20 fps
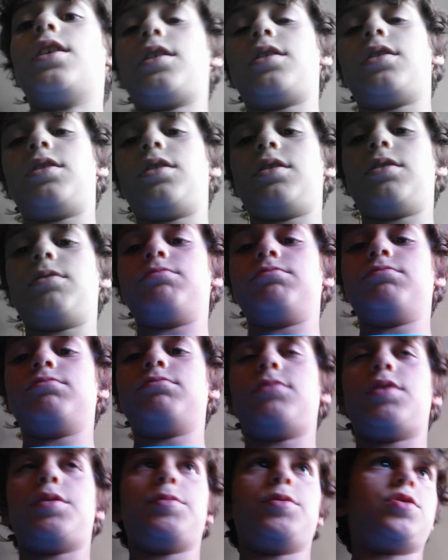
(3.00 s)

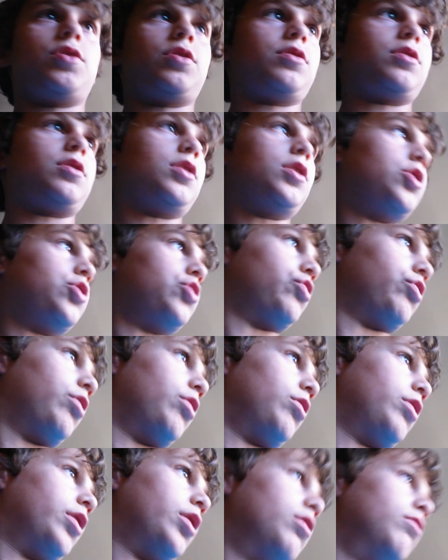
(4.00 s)
let me start the intro
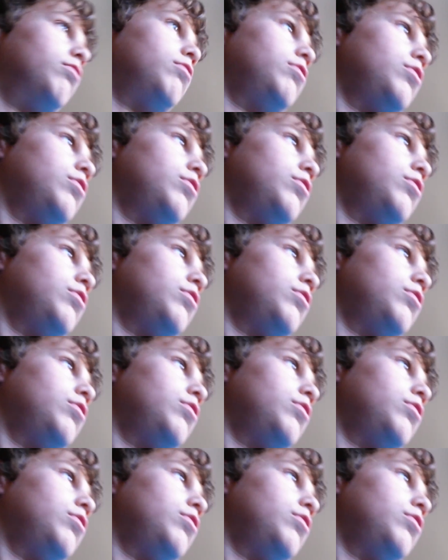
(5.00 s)
again.